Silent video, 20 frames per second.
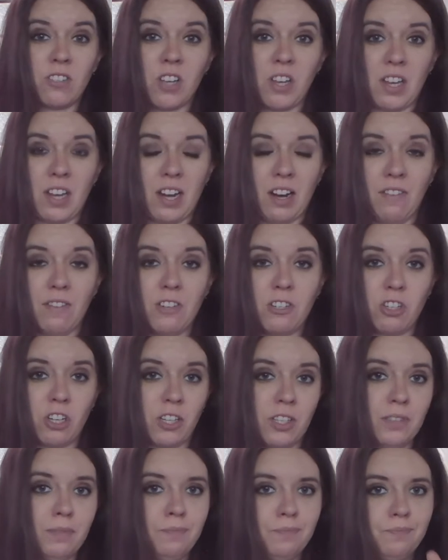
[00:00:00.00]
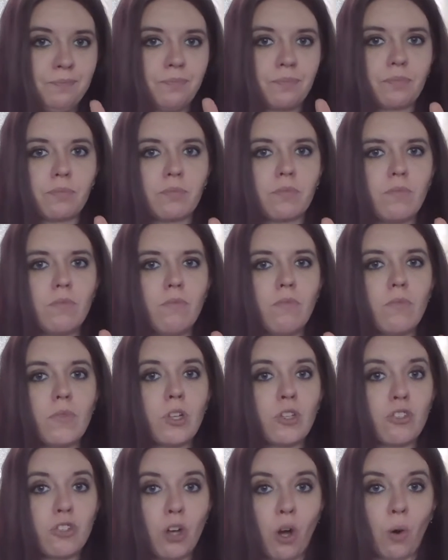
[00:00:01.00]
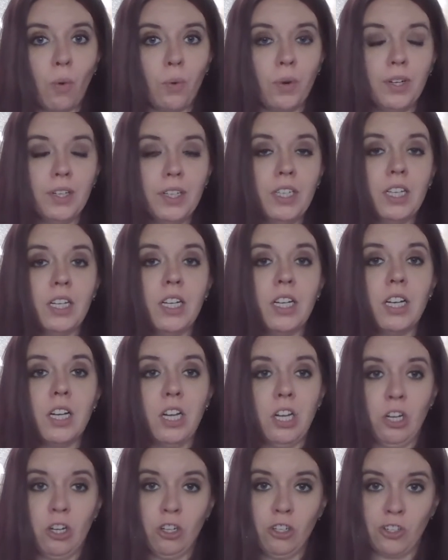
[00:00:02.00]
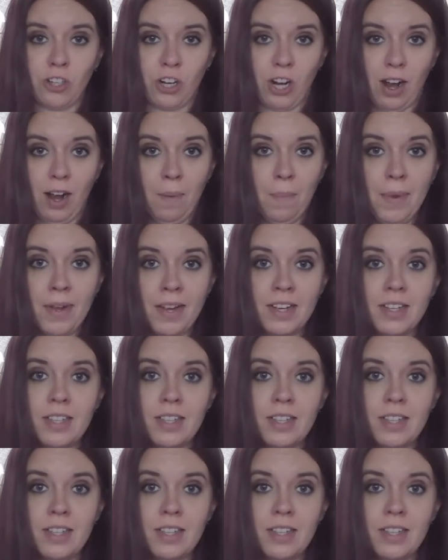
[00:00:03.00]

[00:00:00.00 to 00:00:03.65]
taking care of each other. So, your job